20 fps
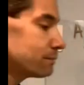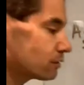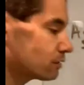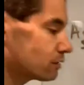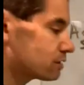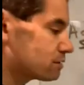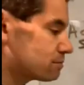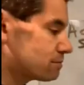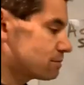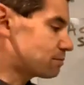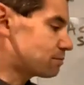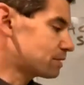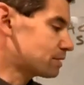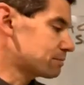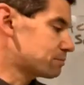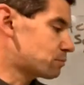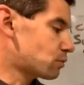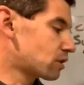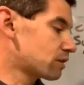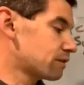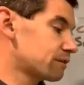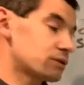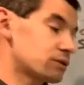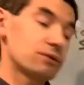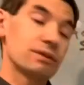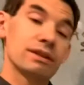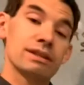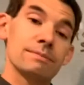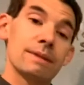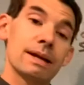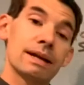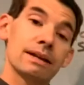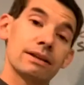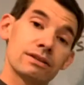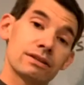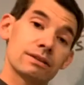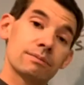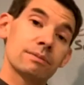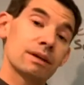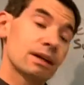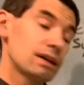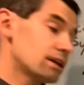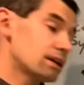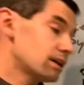you should be pretty bored of doing this mechanism